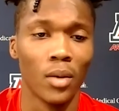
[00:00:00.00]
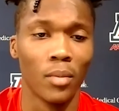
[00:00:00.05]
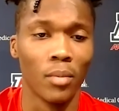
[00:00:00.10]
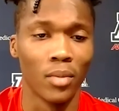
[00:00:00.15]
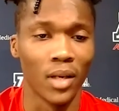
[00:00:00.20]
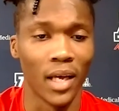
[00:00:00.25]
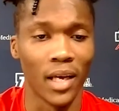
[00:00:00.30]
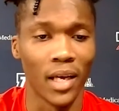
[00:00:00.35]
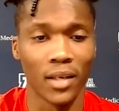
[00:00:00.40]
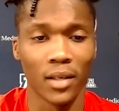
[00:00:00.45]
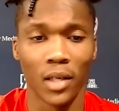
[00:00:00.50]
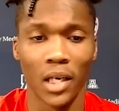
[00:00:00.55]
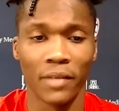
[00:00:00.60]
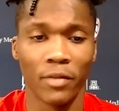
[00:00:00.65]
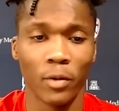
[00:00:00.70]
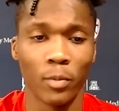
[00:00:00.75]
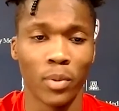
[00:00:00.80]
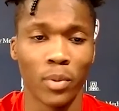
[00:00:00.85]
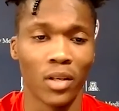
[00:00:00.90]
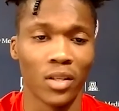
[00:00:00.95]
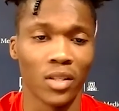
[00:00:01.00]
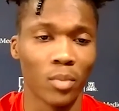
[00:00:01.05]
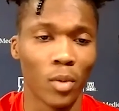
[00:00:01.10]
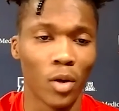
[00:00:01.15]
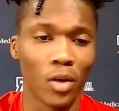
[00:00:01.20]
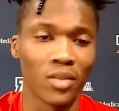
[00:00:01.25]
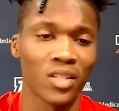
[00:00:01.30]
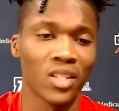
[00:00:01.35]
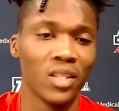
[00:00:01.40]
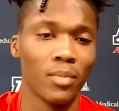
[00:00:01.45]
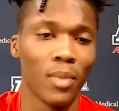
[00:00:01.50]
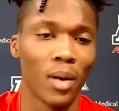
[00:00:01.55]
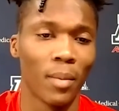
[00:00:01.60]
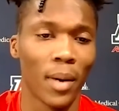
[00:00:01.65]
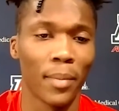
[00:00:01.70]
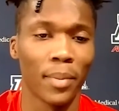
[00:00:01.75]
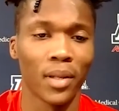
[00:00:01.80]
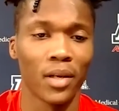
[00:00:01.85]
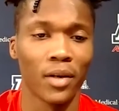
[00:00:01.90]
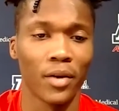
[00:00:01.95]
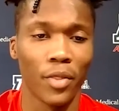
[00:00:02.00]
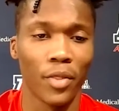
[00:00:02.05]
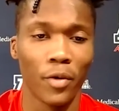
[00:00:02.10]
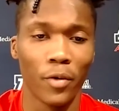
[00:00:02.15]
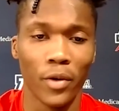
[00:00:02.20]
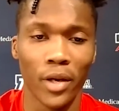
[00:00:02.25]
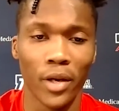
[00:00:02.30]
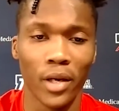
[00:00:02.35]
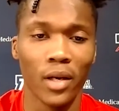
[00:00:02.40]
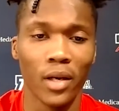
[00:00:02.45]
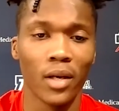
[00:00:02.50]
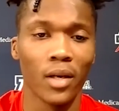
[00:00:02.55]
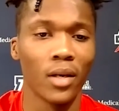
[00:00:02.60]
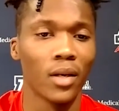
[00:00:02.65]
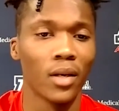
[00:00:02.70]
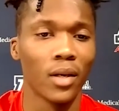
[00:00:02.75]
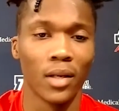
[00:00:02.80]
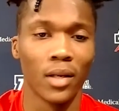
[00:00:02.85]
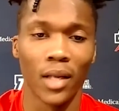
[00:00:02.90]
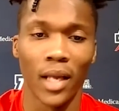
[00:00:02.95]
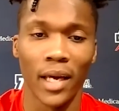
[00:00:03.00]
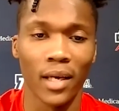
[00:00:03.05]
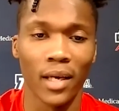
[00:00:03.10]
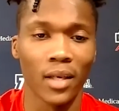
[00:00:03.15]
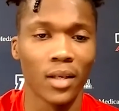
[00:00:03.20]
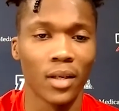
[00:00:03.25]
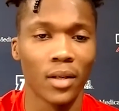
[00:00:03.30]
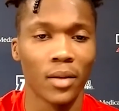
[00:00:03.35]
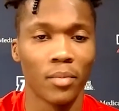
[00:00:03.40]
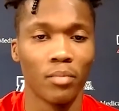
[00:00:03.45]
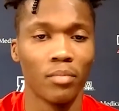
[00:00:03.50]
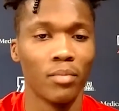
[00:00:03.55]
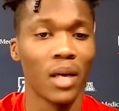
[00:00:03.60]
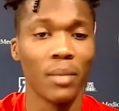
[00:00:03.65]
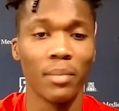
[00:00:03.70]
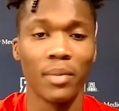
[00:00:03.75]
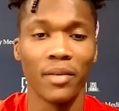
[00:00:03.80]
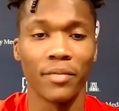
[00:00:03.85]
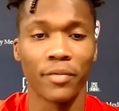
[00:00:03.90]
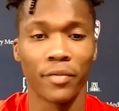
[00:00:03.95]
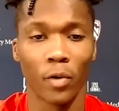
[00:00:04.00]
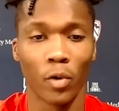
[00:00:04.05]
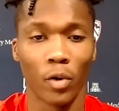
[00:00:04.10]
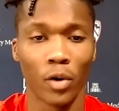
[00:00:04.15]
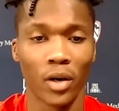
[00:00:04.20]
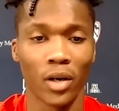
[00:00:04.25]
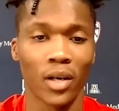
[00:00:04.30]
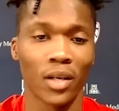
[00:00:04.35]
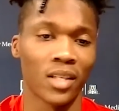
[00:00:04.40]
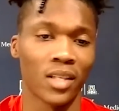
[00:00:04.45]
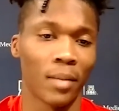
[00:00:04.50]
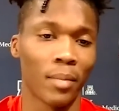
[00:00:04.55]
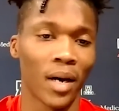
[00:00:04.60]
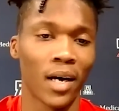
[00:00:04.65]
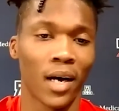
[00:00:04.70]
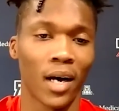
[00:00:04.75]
But like if you play a small team, I might play the three and like maybe four, because I might